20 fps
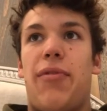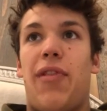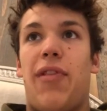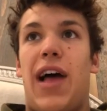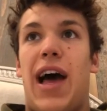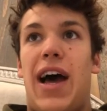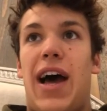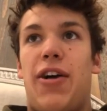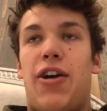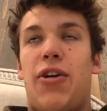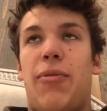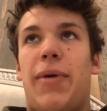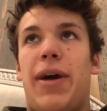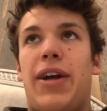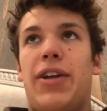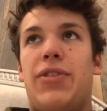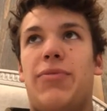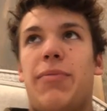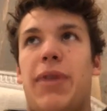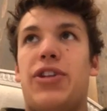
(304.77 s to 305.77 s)
la- or
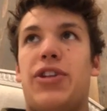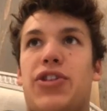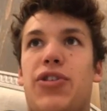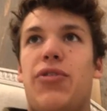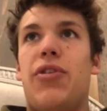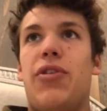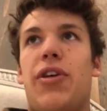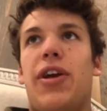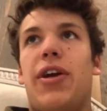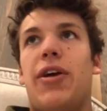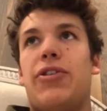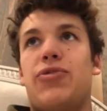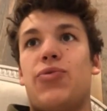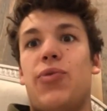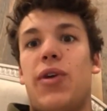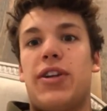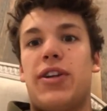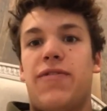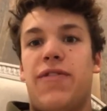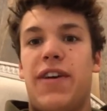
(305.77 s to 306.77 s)
my, my junior year I
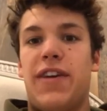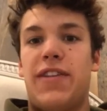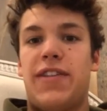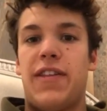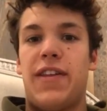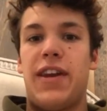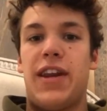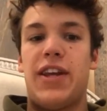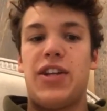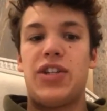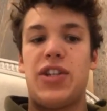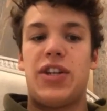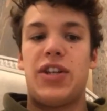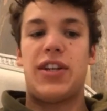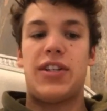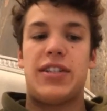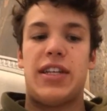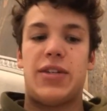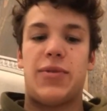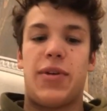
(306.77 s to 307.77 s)
was ranked fifth in the nation
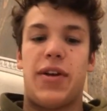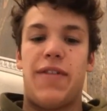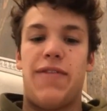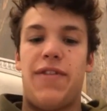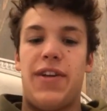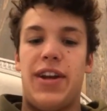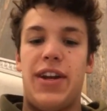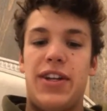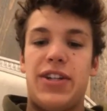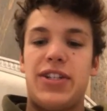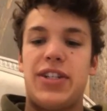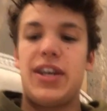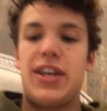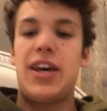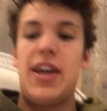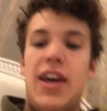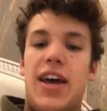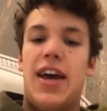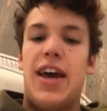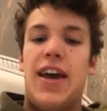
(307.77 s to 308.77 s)
because that's what I finished.
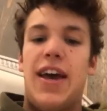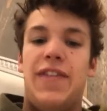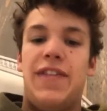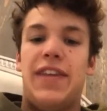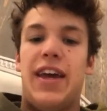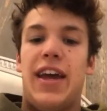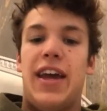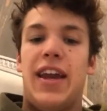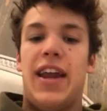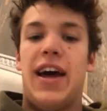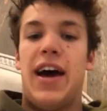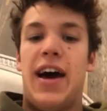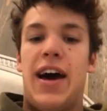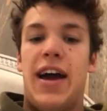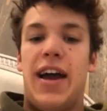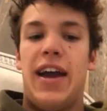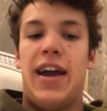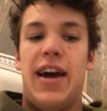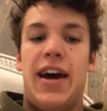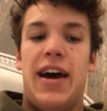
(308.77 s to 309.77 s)
Yeah. And then
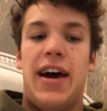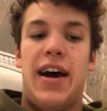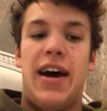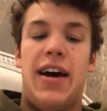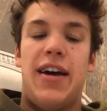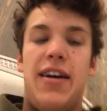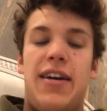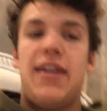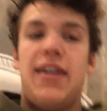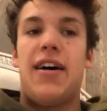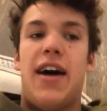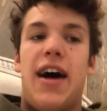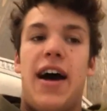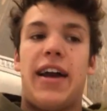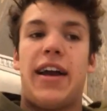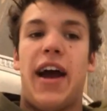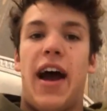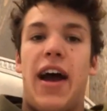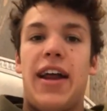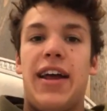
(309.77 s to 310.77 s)
I uh,
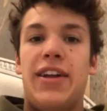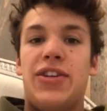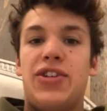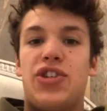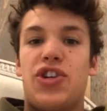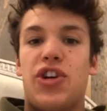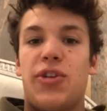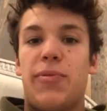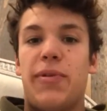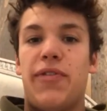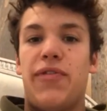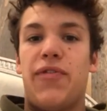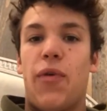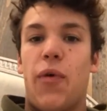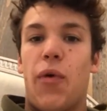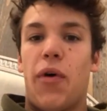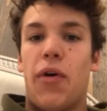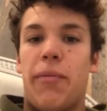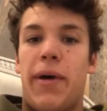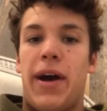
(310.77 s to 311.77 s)
I got injured
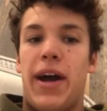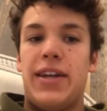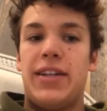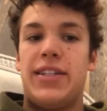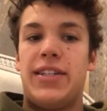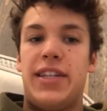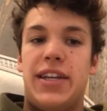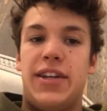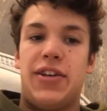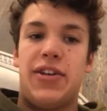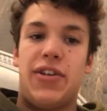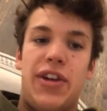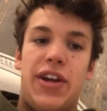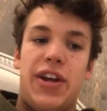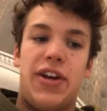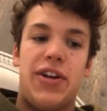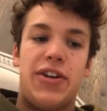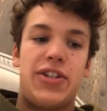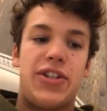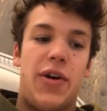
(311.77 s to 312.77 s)
before my senior
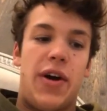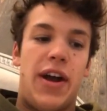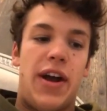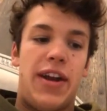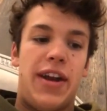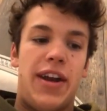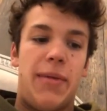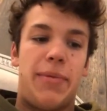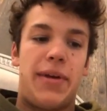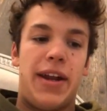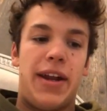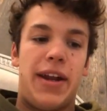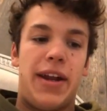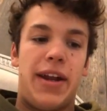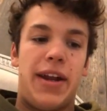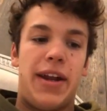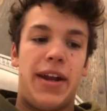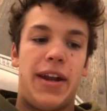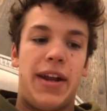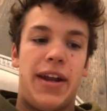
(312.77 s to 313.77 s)
year, so I ended up
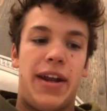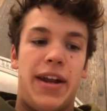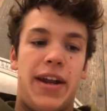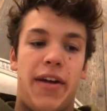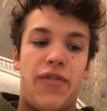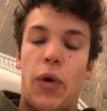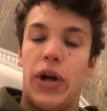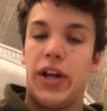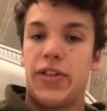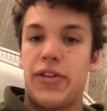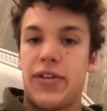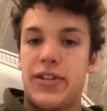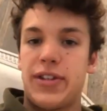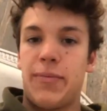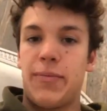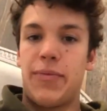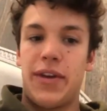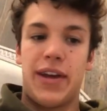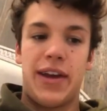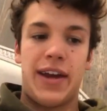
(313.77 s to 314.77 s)
getting fortieth
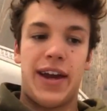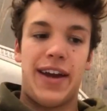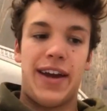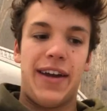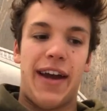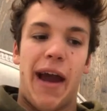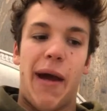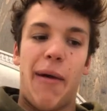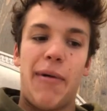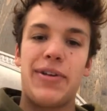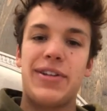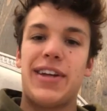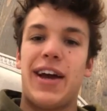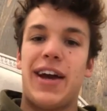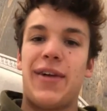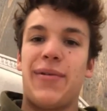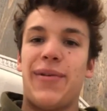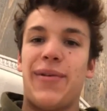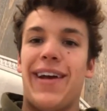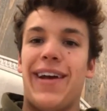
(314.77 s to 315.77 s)
or something.
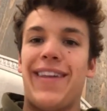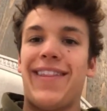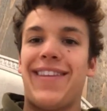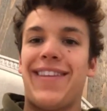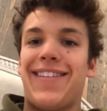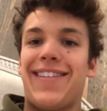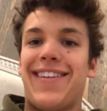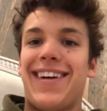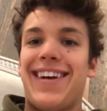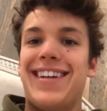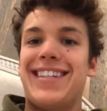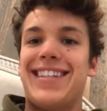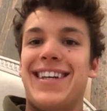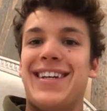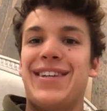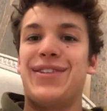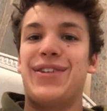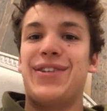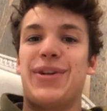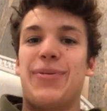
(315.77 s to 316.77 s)
I, I was I ran the
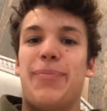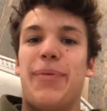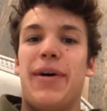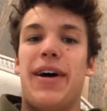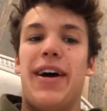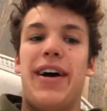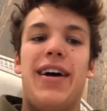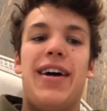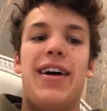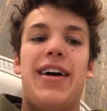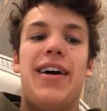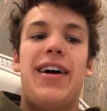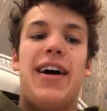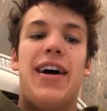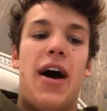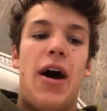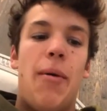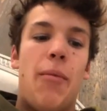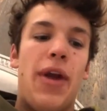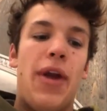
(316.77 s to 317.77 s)
race injured, but
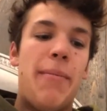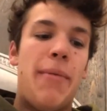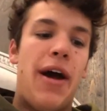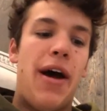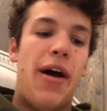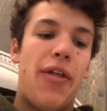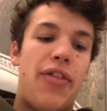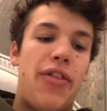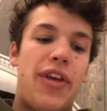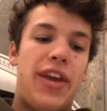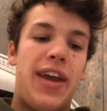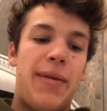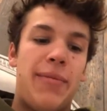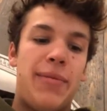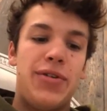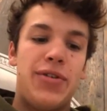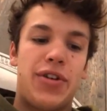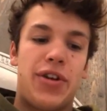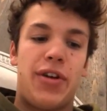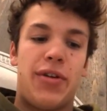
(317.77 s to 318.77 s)
um, when I'm healthy, I'm
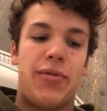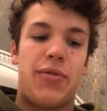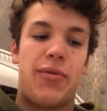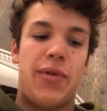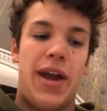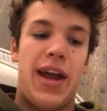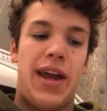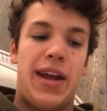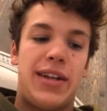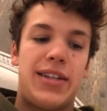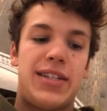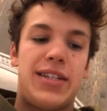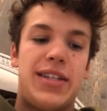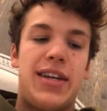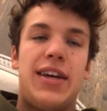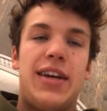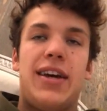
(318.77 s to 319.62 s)
usually ranked